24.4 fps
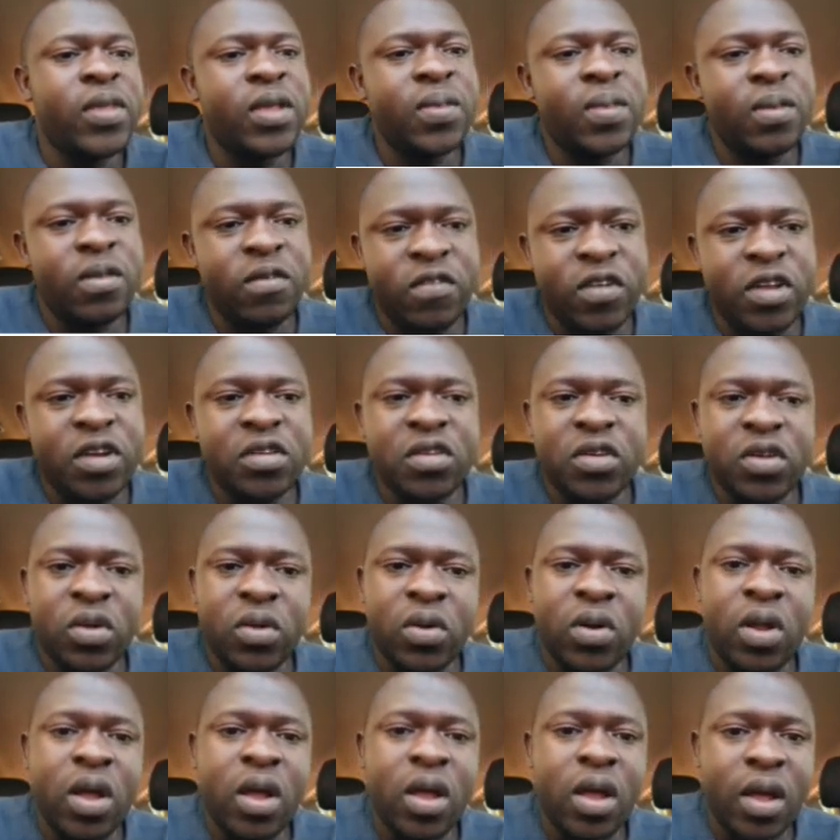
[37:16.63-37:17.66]
And then the
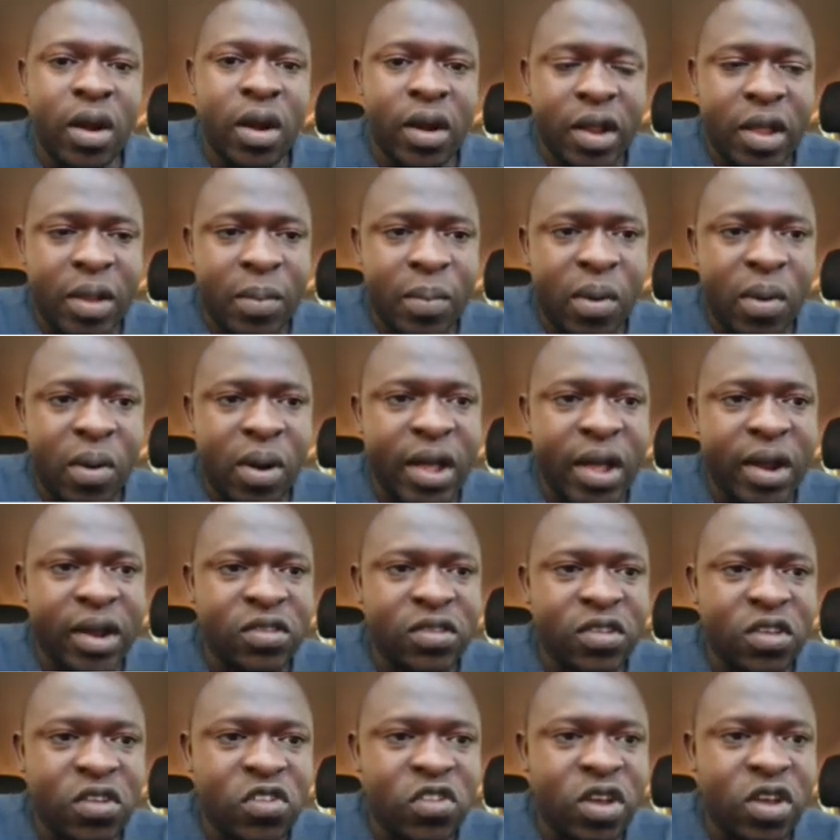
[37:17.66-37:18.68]
ventricular
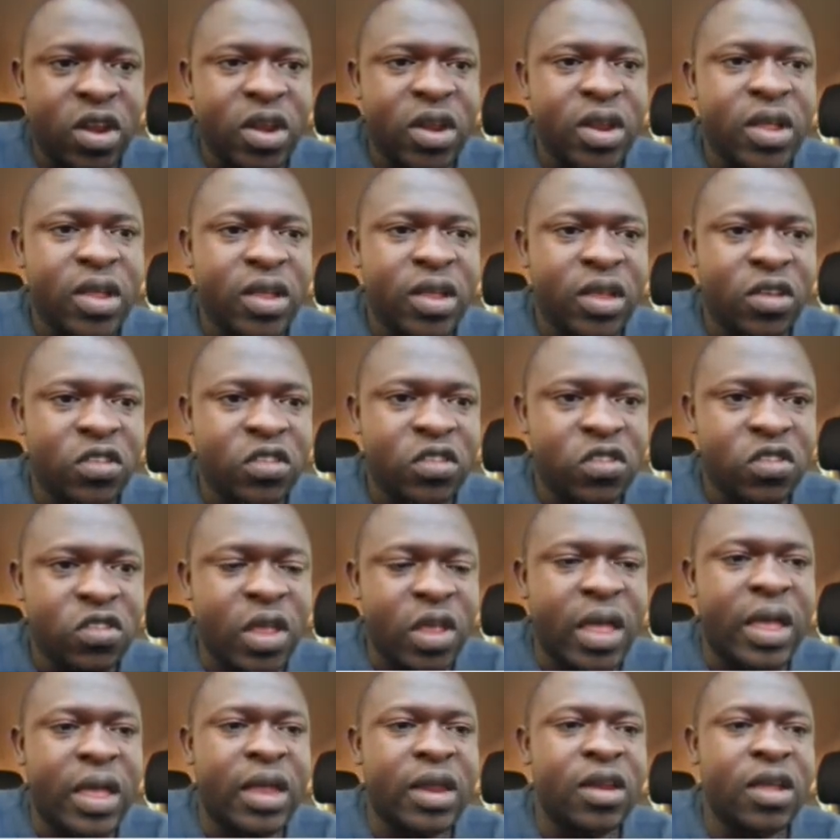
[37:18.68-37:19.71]
repolarization
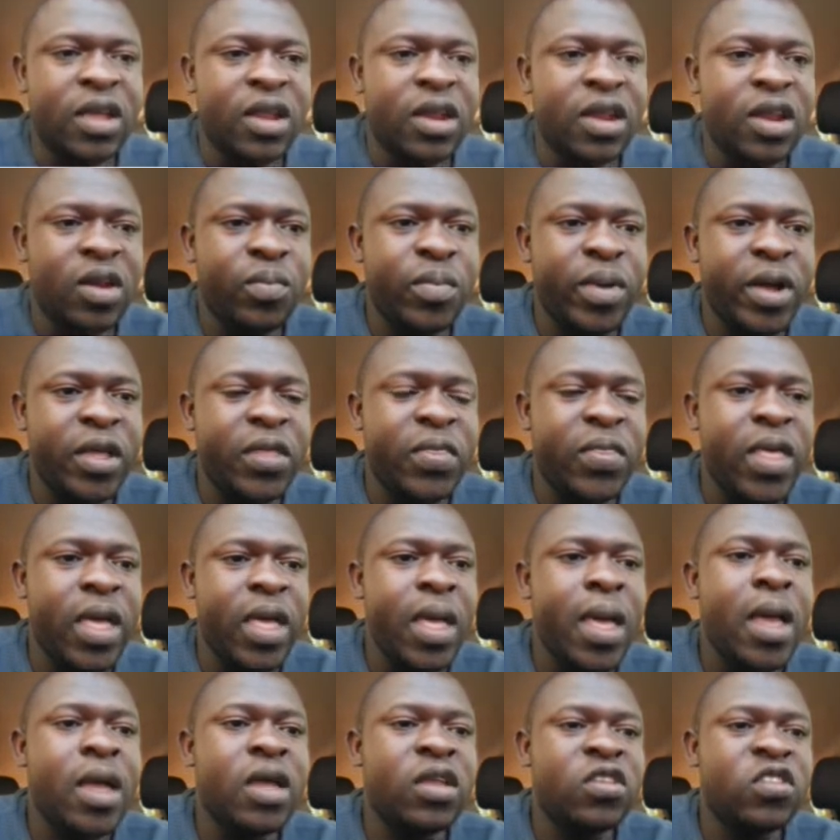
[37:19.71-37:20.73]
is indicated
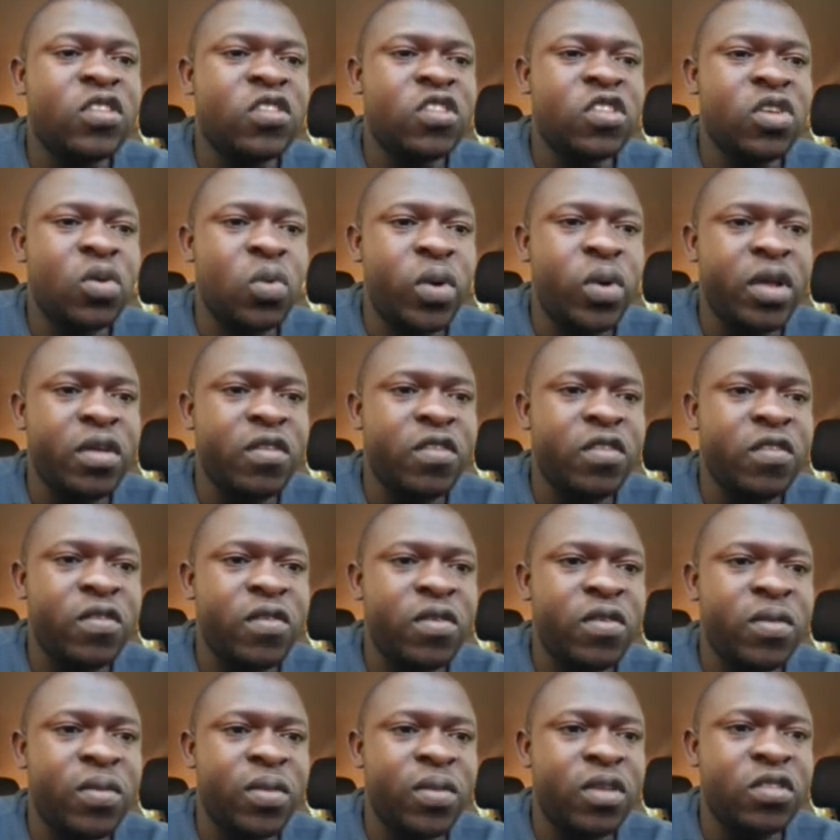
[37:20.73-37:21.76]
by the T
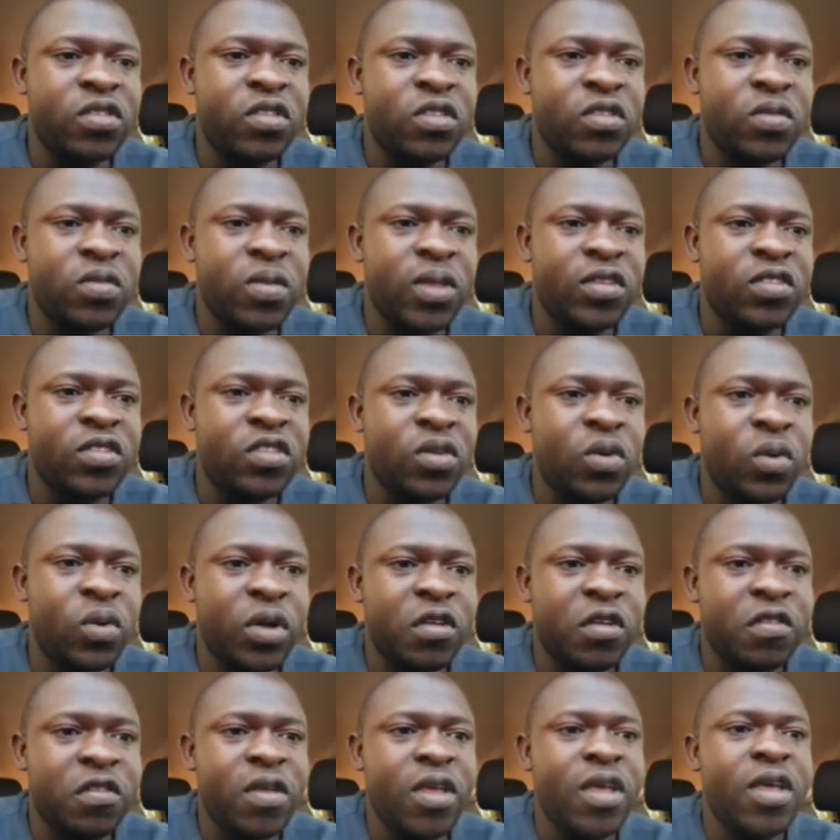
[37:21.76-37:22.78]
wave. This is the
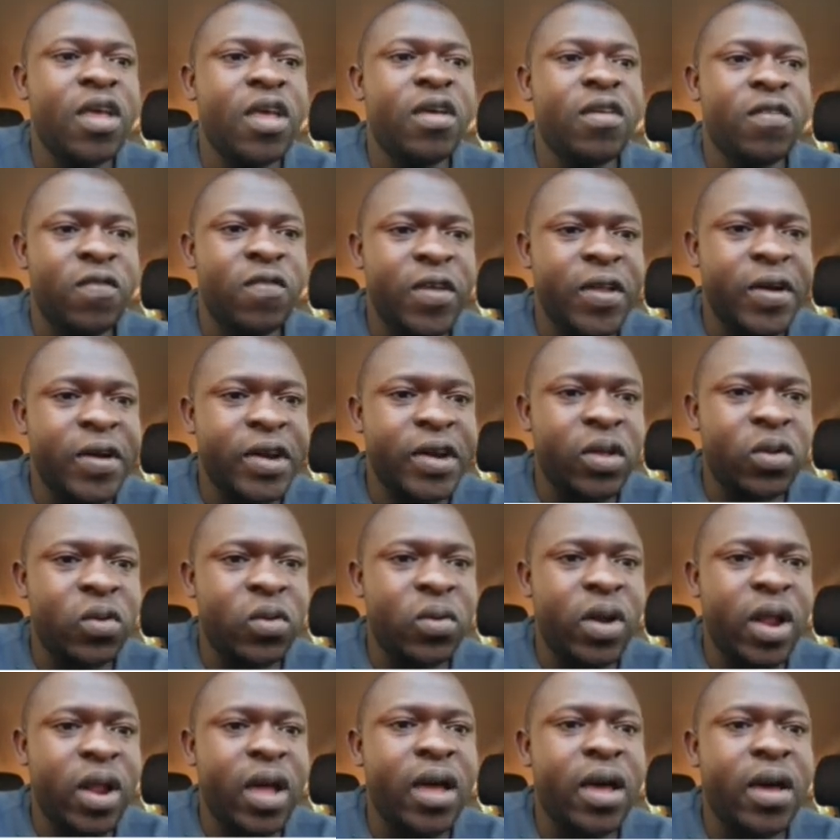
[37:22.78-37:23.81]
T wave,
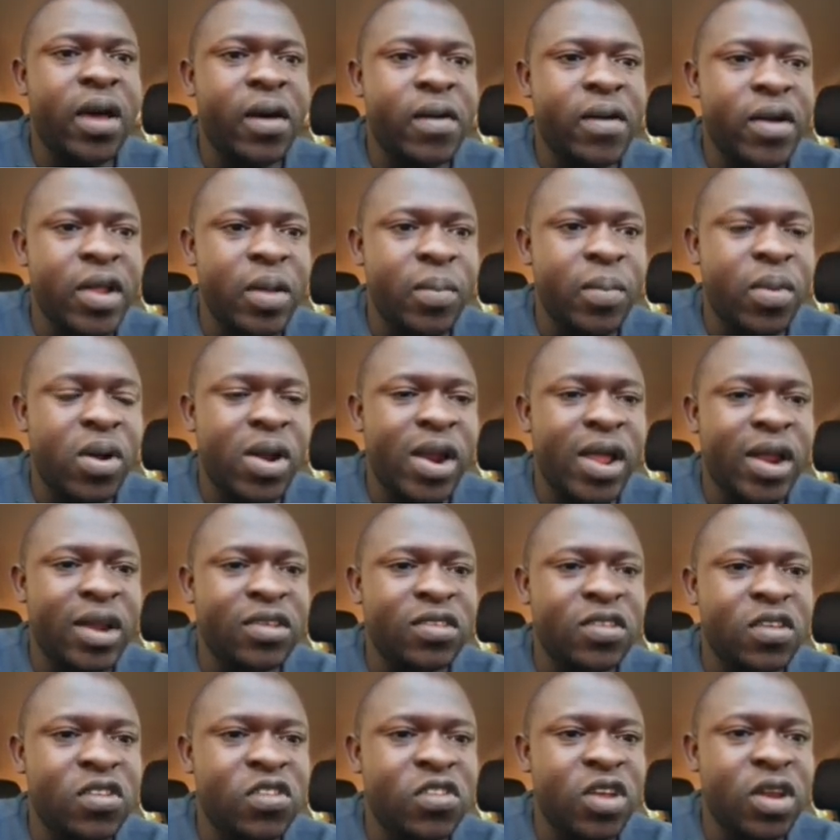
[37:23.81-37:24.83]
ventricular
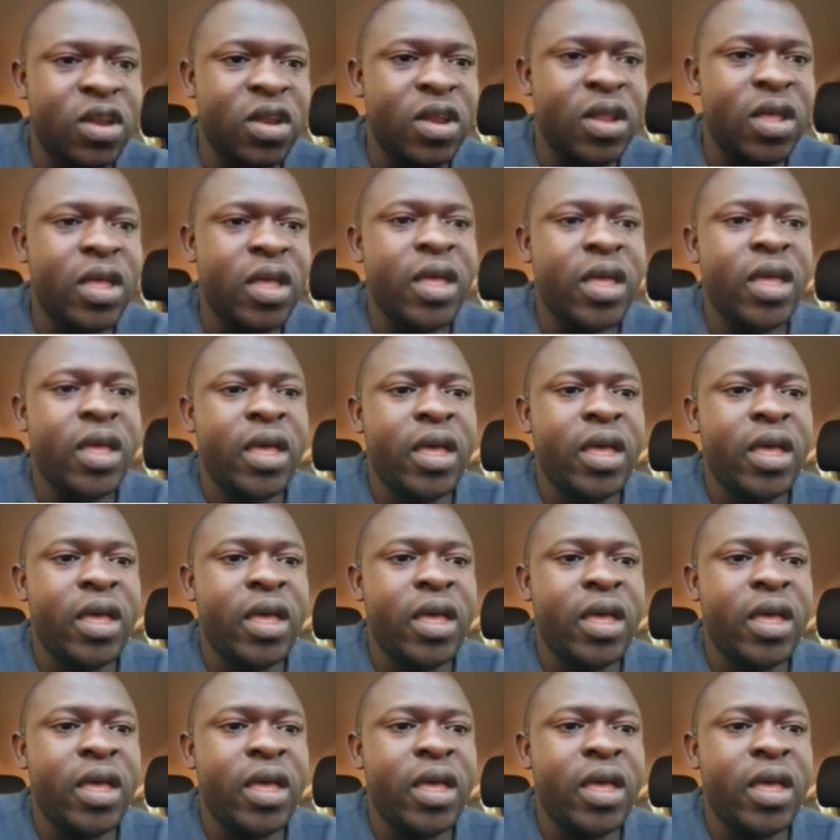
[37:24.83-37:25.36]
repolarization.